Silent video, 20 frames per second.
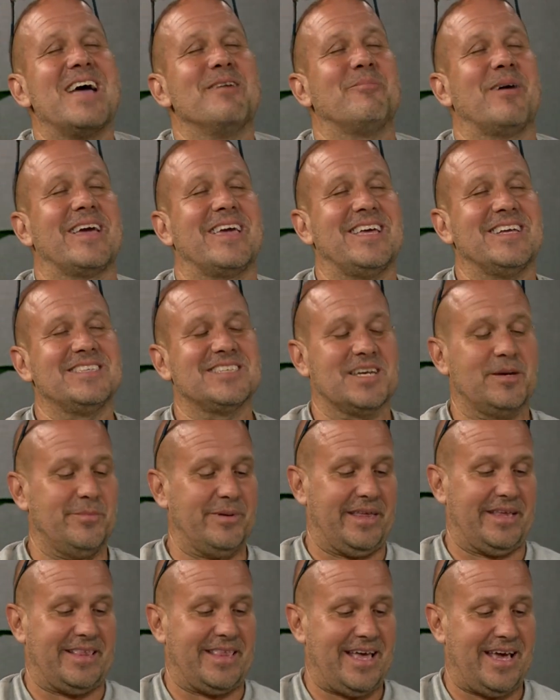My kids are going to be
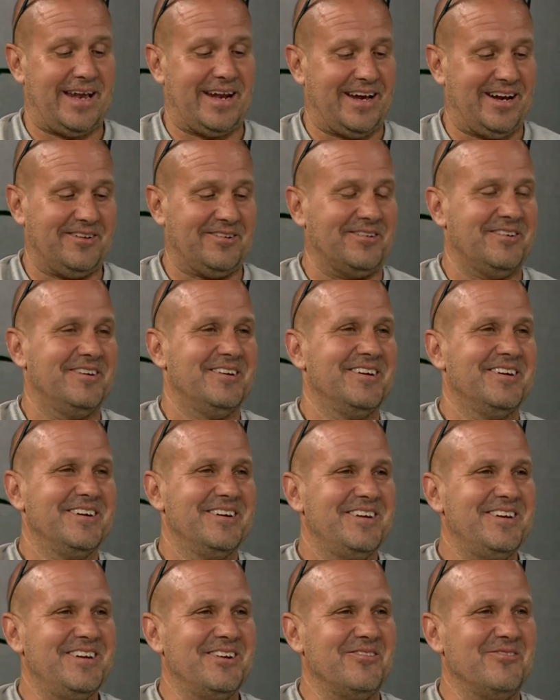like, Dad, I don't,
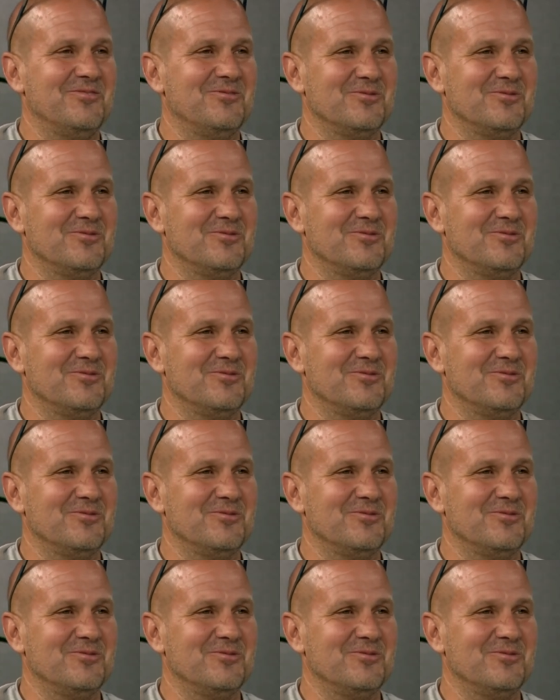you know,